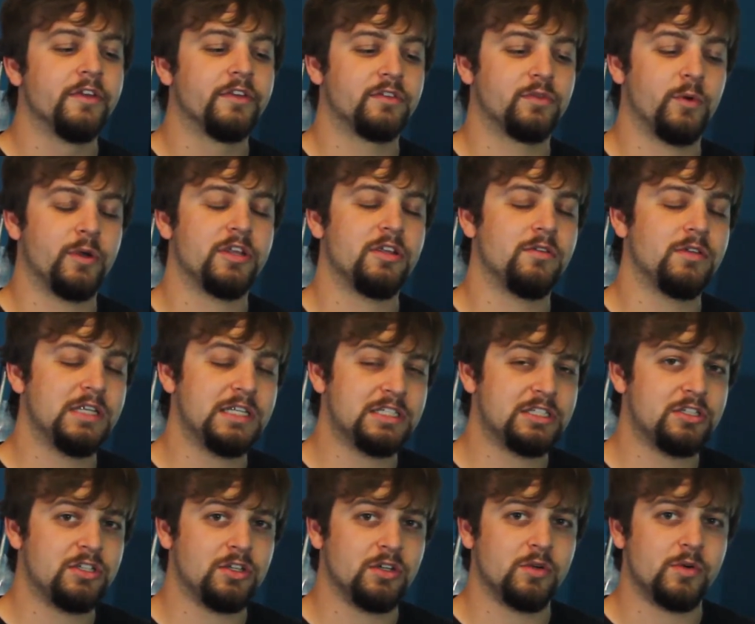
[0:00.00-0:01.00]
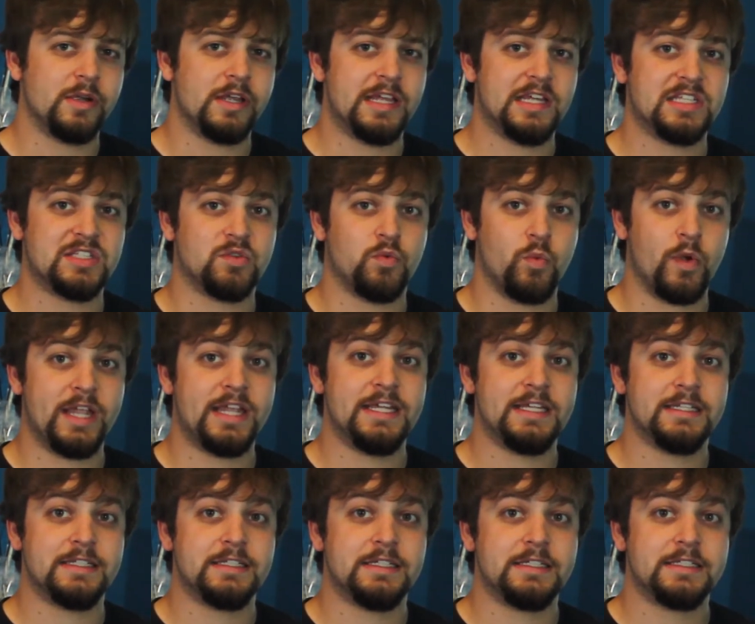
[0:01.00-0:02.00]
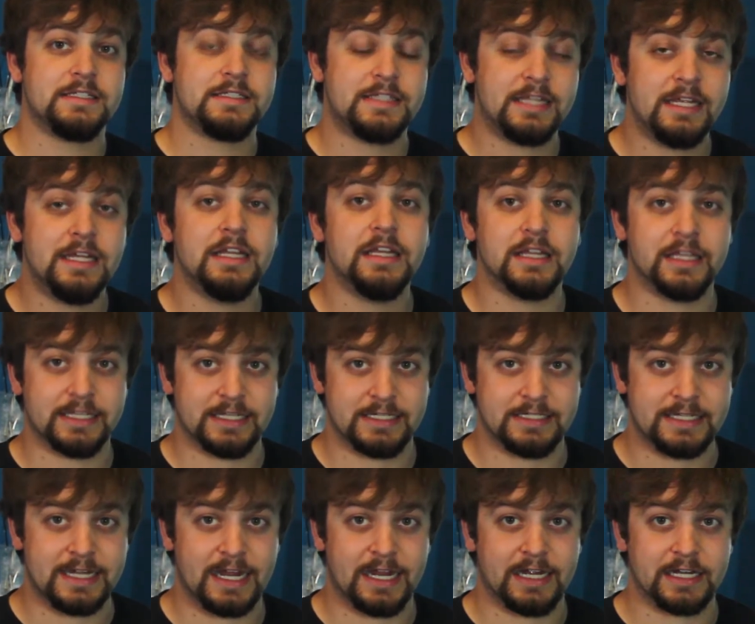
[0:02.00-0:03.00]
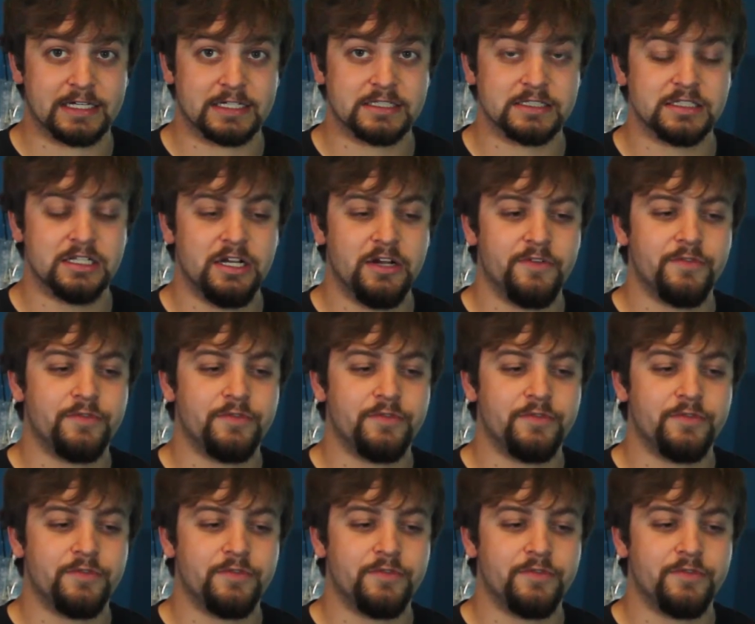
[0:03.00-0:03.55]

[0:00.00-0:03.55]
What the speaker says: So what you need to do is wait till it attacks.